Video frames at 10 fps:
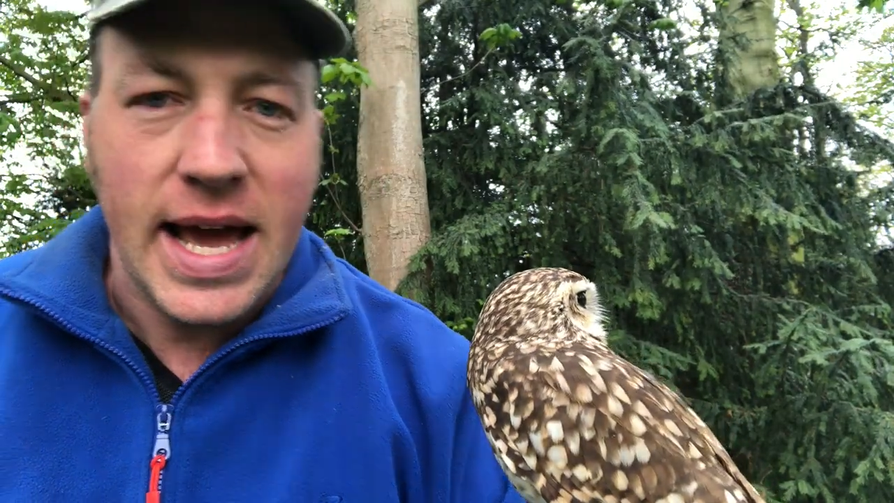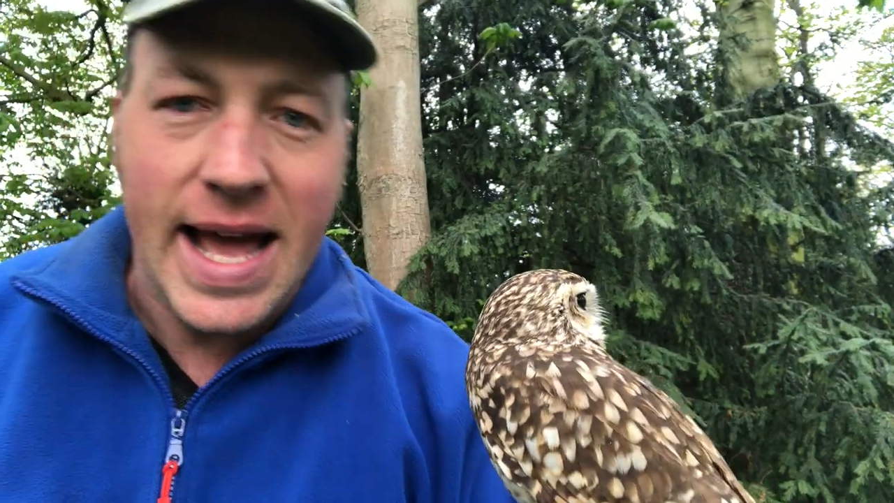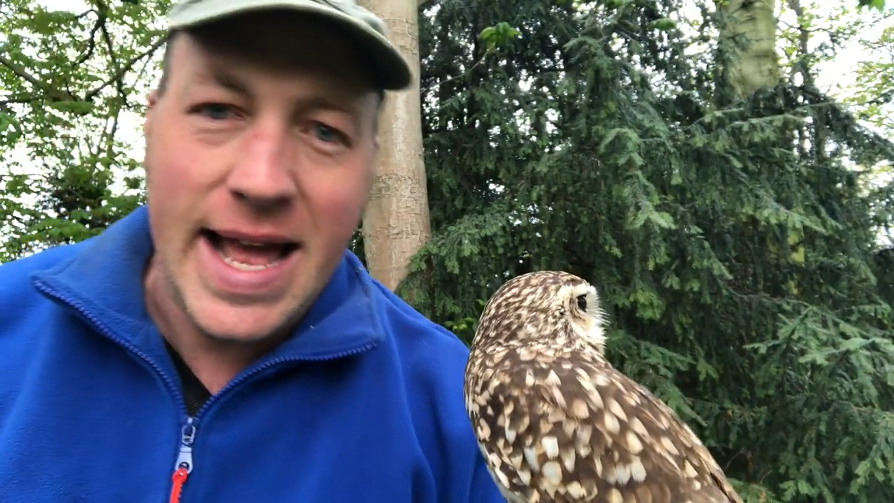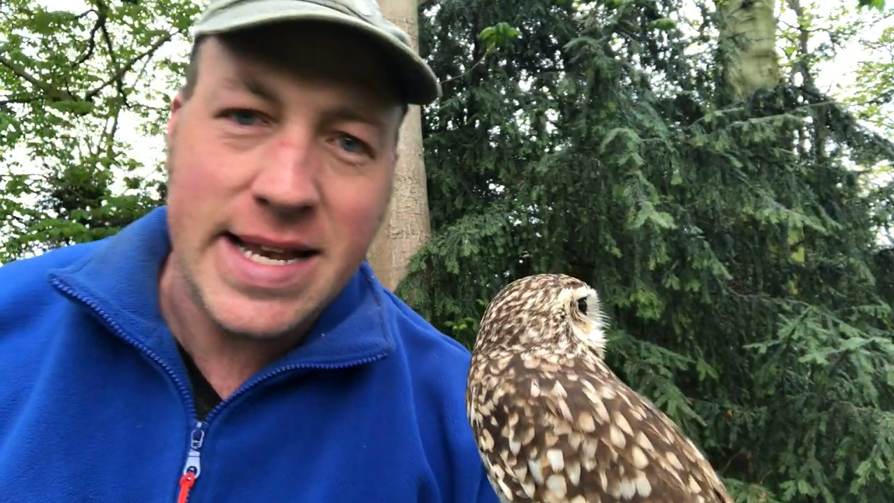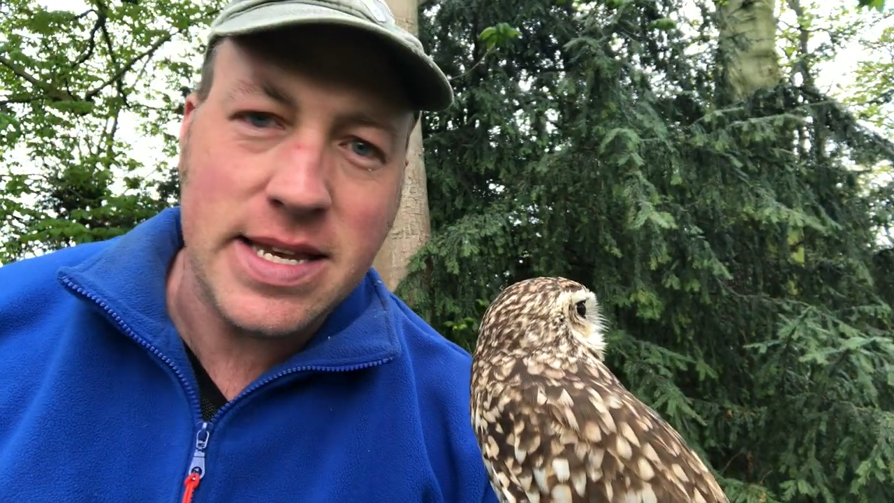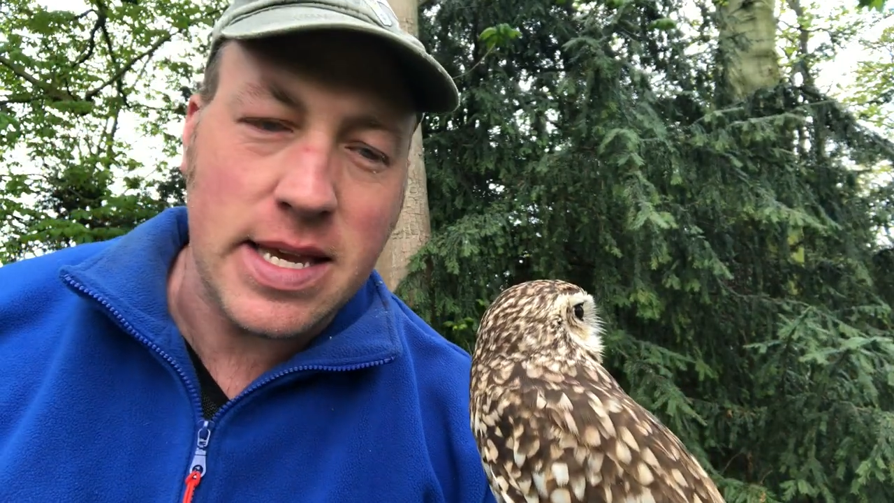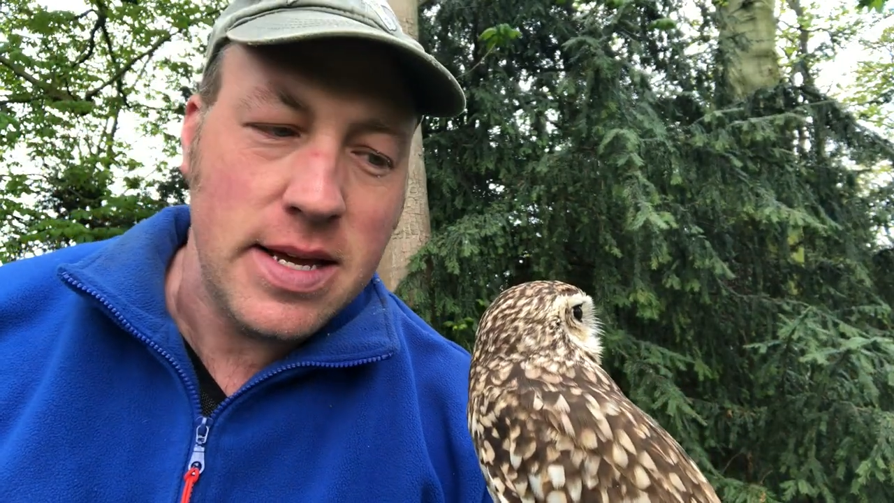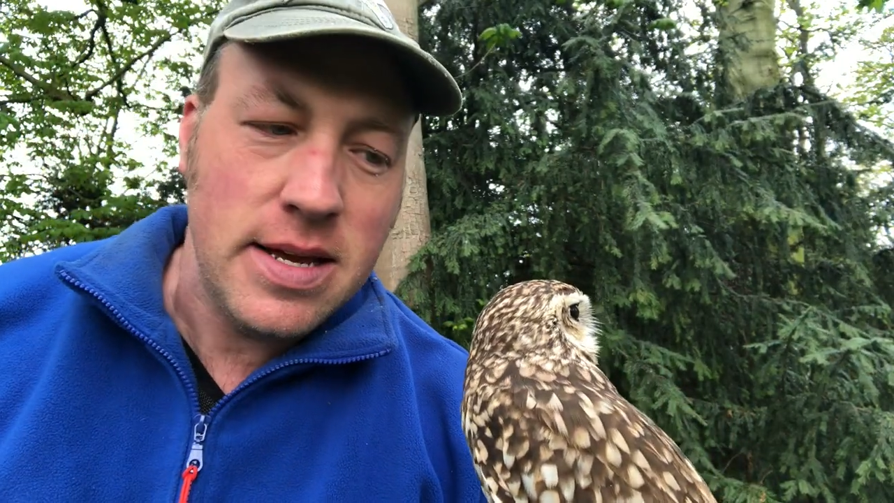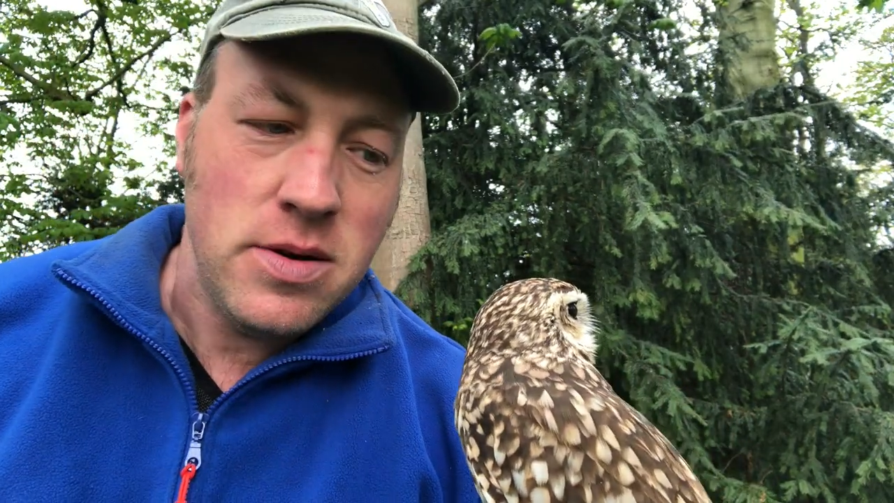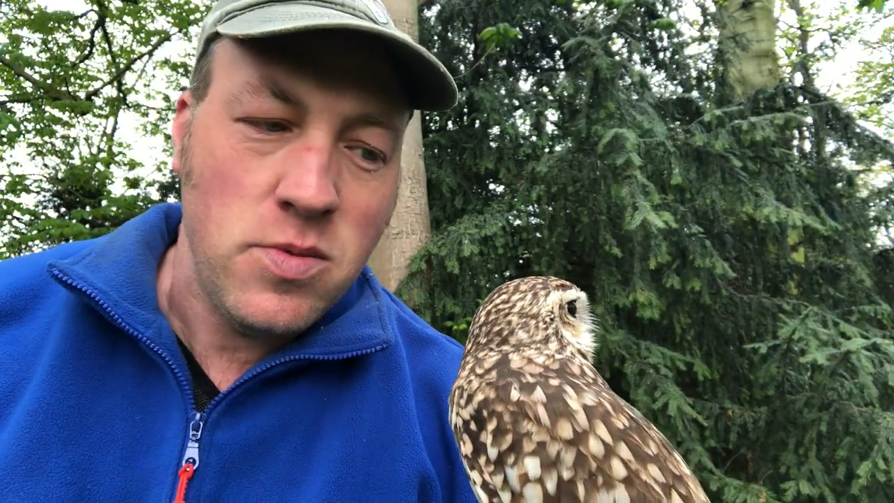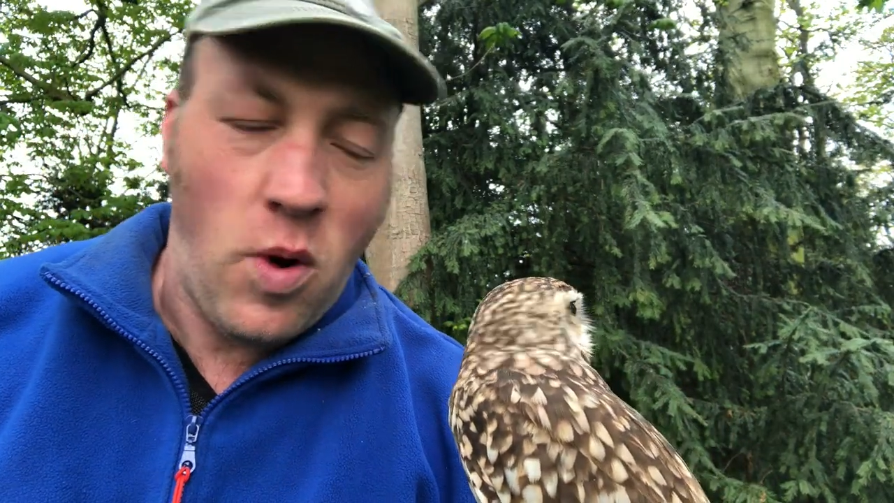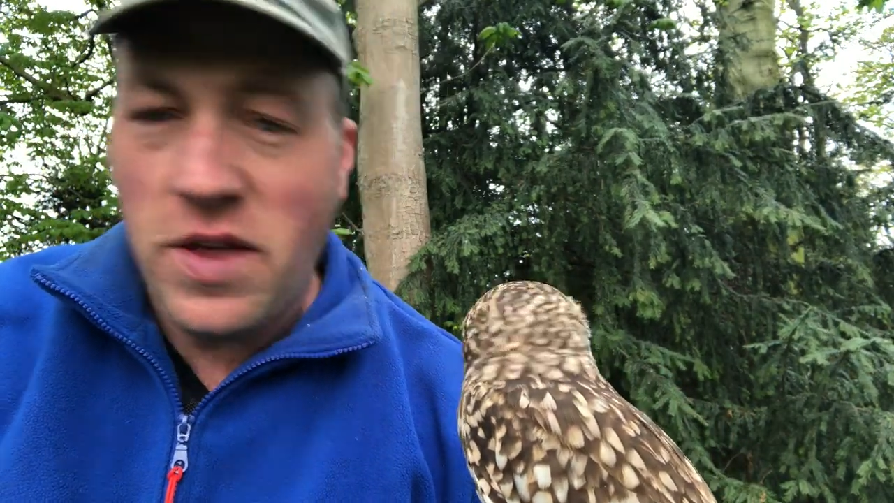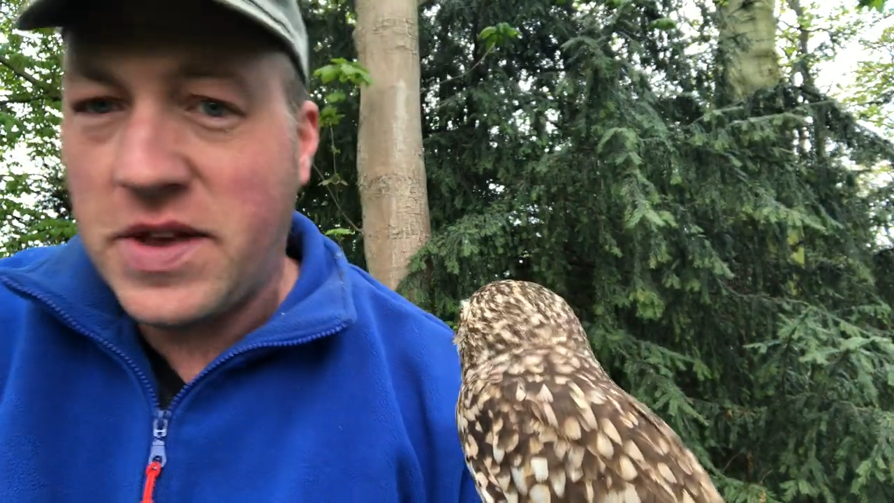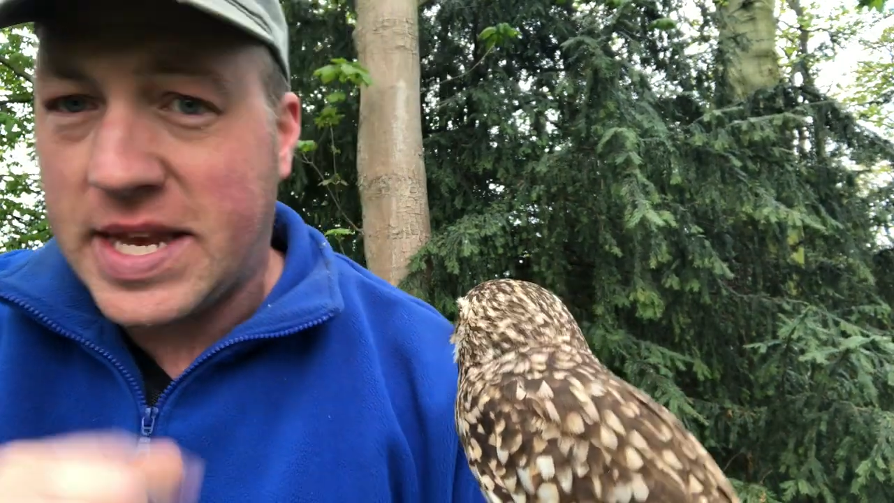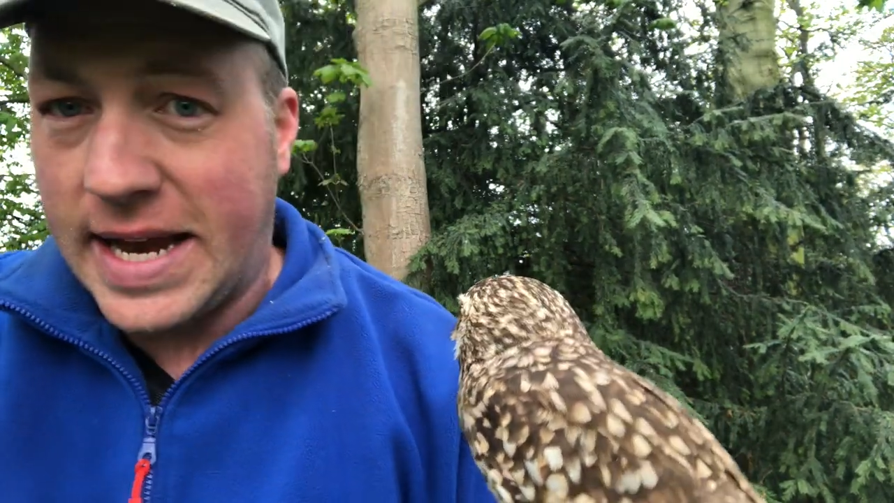And one
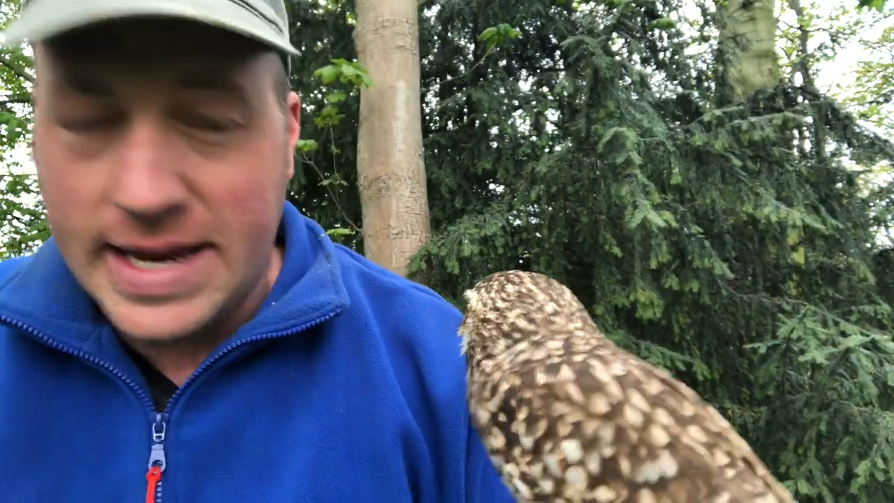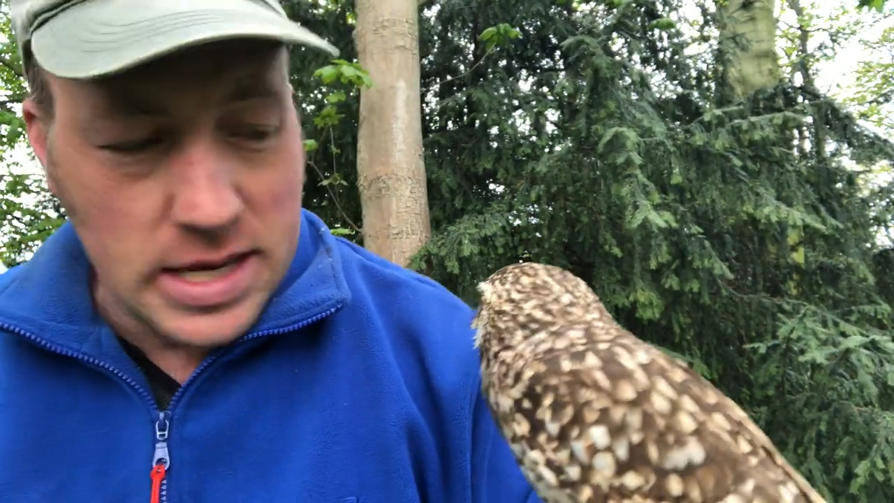of the static